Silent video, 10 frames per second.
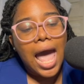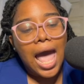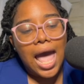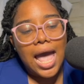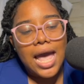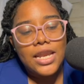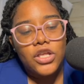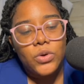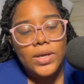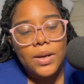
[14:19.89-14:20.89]
and
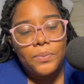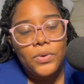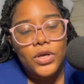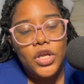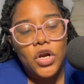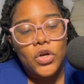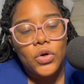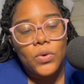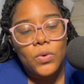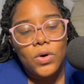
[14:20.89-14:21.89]
you can put your
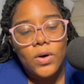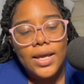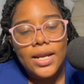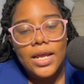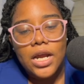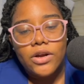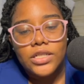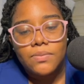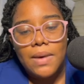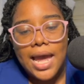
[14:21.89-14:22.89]
logo in. Here
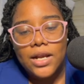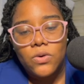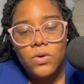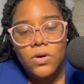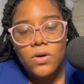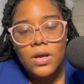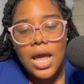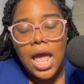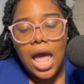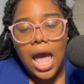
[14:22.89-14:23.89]
is my logo,
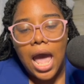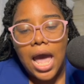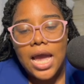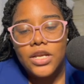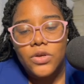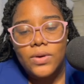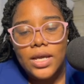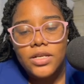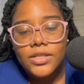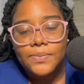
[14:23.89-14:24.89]
and you
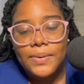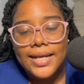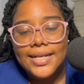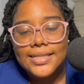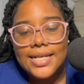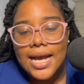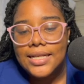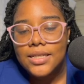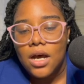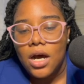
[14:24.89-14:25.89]
can just place
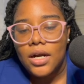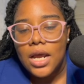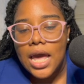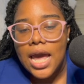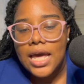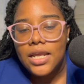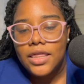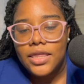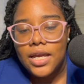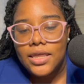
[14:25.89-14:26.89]
that on
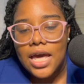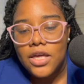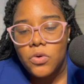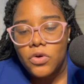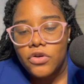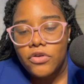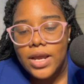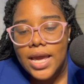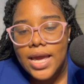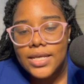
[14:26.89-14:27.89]
anything that you
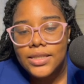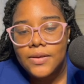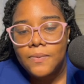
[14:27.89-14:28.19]
create.